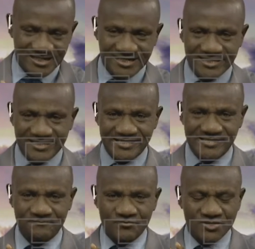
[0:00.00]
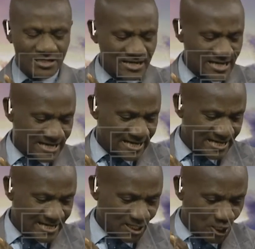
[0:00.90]
The
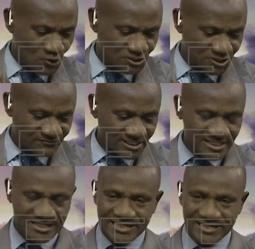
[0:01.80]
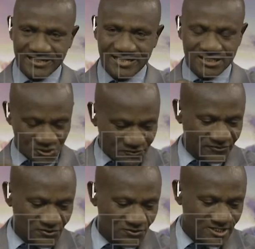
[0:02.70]
uh, coach of the uh,
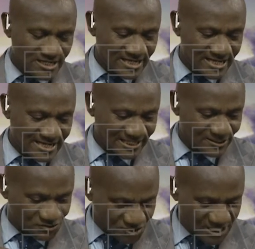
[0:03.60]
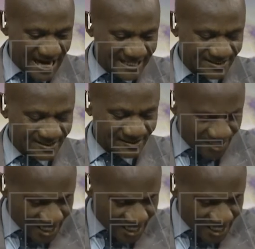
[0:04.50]
Lesotho, uh, you know, side,